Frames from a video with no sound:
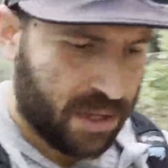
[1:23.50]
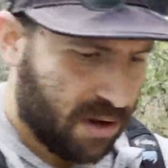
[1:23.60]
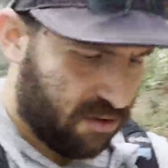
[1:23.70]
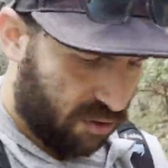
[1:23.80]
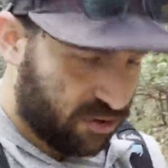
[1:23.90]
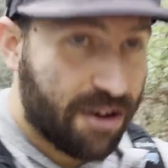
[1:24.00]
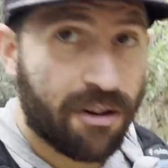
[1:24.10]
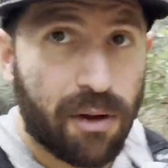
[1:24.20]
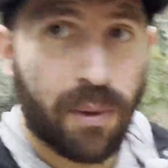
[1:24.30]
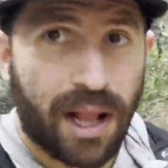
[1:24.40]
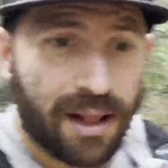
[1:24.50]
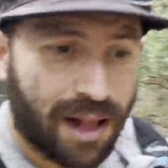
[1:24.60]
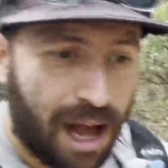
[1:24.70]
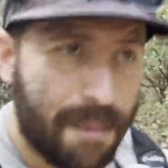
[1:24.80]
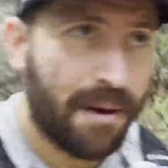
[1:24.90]
So generally when
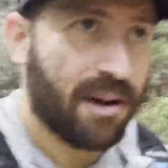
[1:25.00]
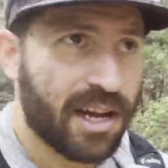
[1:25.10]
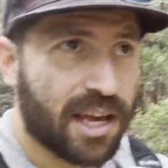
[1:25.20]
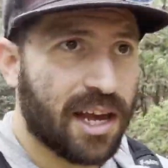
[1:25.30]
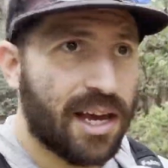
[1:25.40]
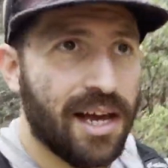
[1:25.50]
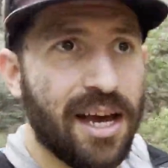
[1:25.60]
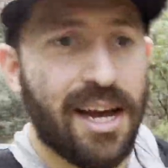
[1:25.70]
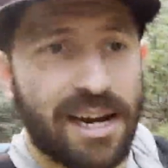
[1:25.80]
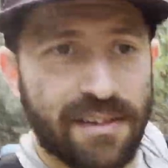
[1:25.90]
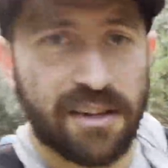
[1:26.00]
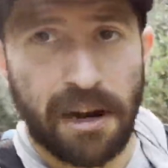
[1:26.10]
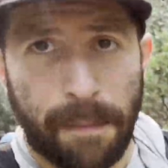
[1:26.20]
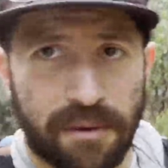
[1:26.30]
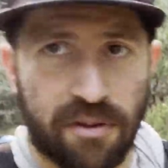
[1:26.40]
I'm out hiking and the
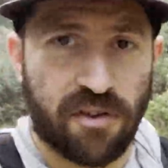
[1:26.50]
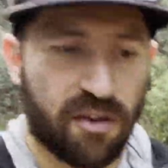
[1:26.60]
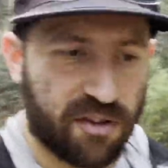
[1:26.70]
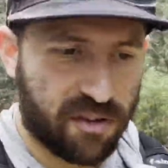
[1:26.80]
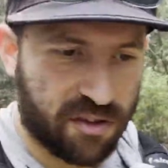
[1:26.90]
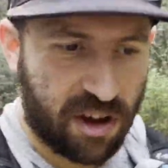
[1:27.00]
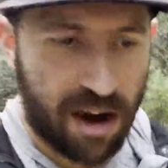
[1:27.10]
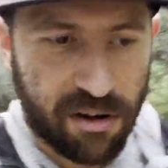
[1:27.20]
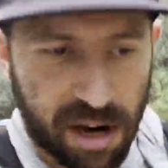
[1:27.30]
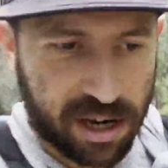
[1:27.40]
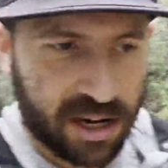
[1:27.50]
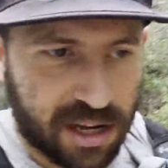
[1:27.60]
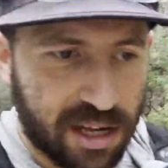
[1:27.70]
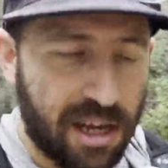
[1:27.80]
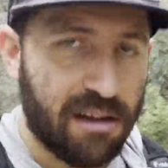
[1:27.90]
temperatures are skyrocketing,